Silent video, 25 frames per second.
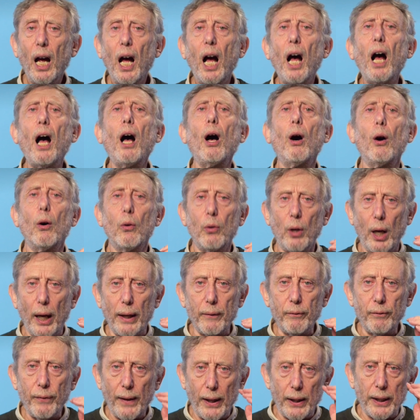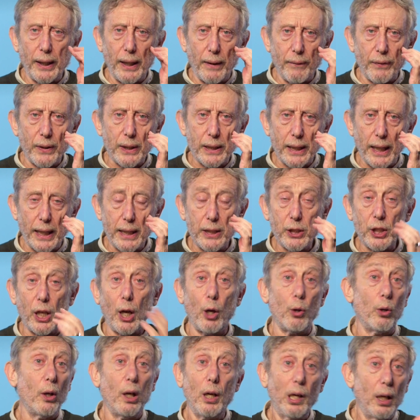Oh, right, fair enough, I said.
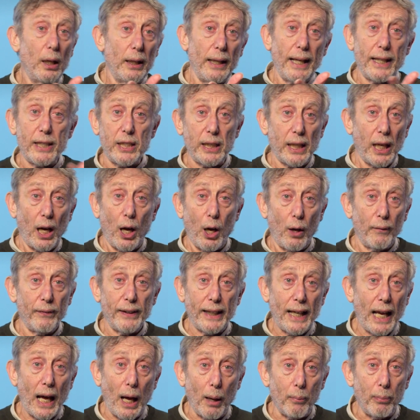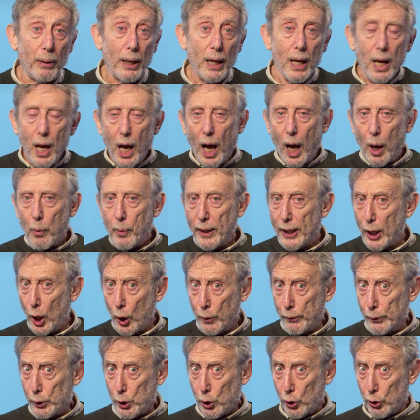So let's carve it up. I went
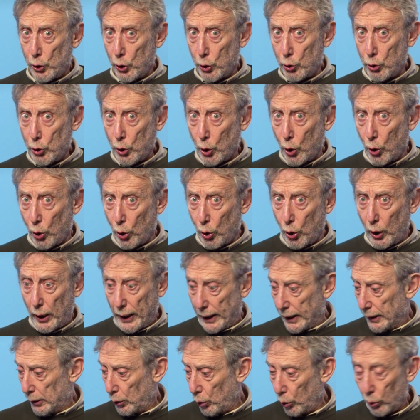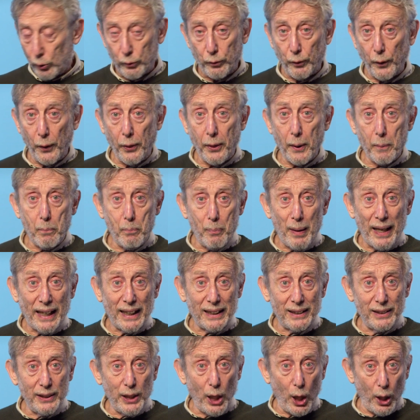over to the drawer and looked for the big
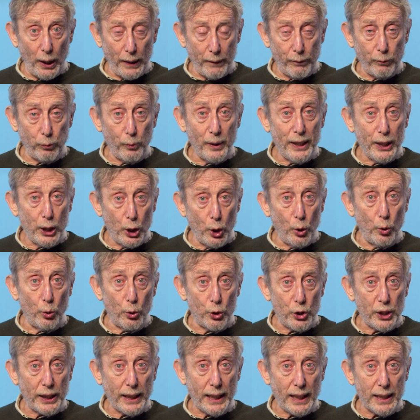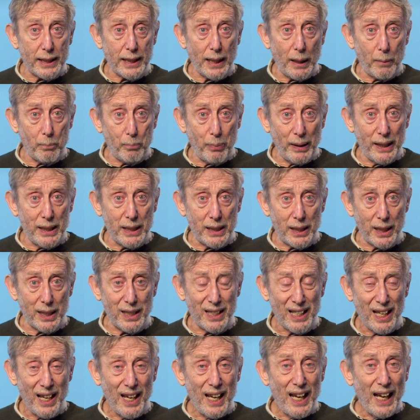knife we use to cut up
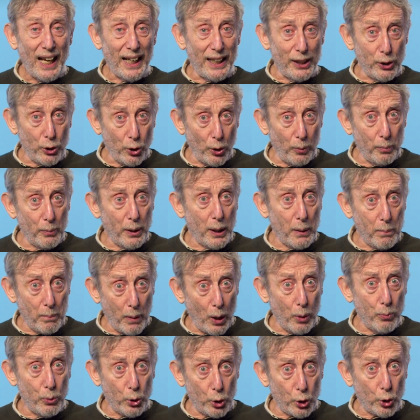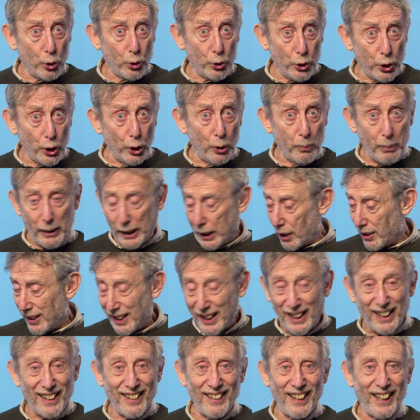pizzas, and it took me a moment or two because
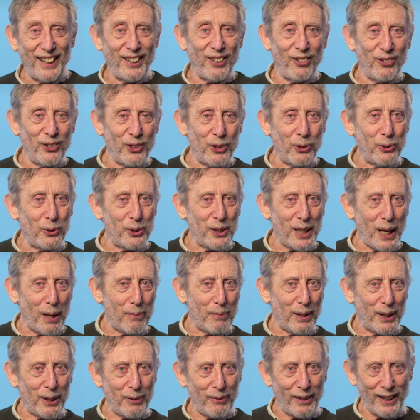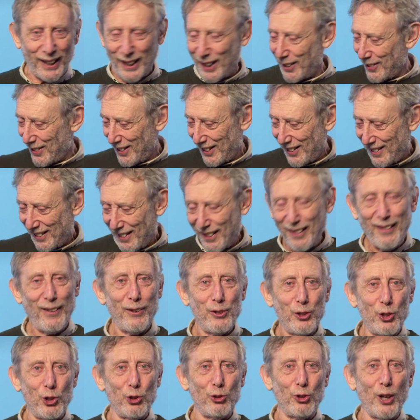it got caught up under one of those
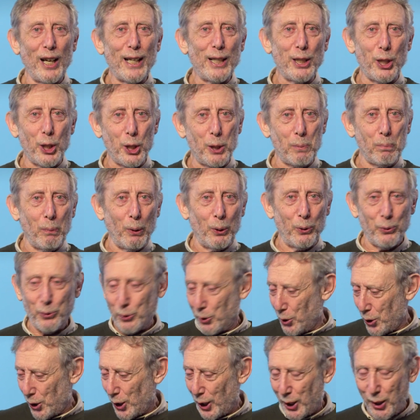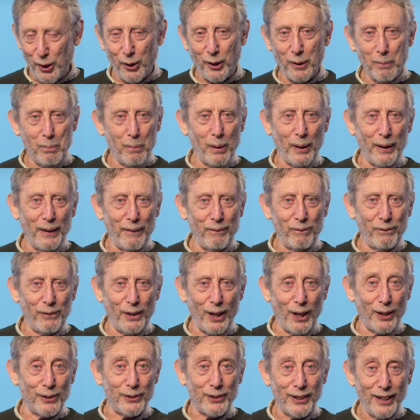strainer spoons that you can buy in
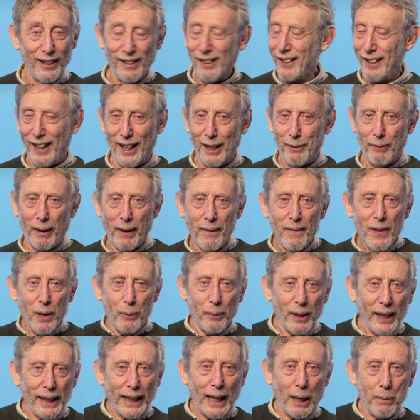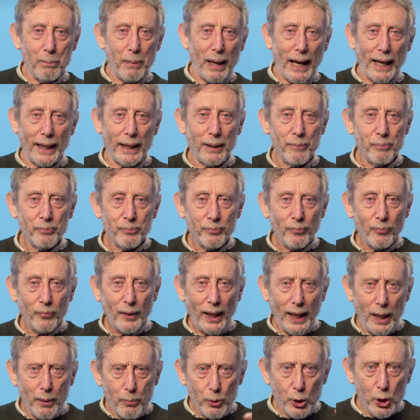France. Anyway, when I came back,
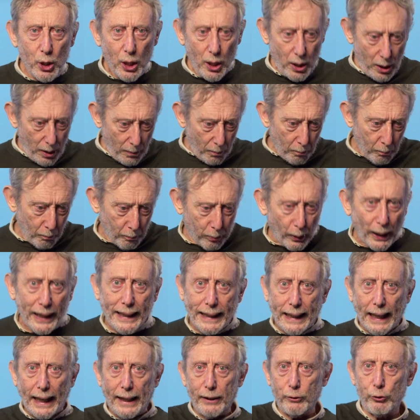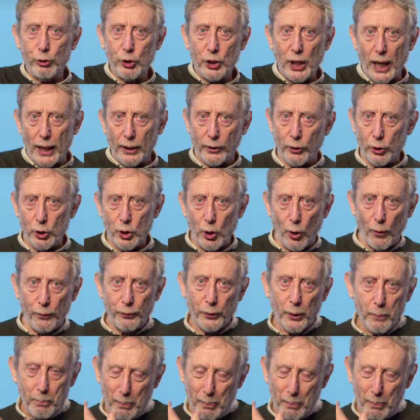he was breaking chunks off the